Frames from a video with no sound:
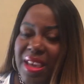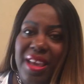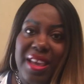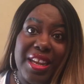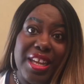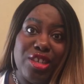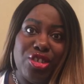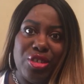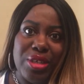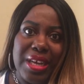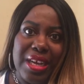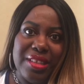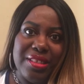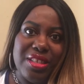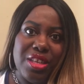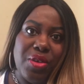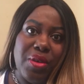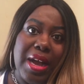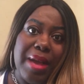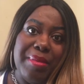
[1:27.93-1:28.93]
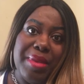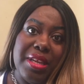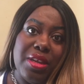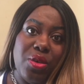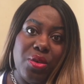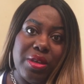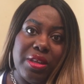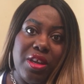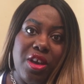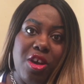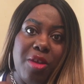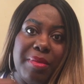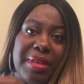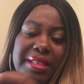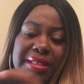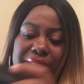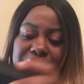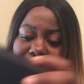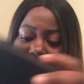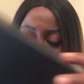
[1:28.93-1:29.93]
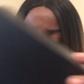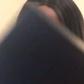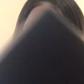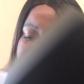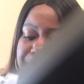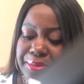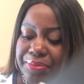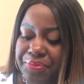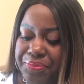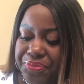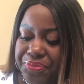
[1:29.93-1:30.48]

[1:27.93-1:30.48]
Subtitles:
And as you guys know, I'm in Oklahoma, so yeah,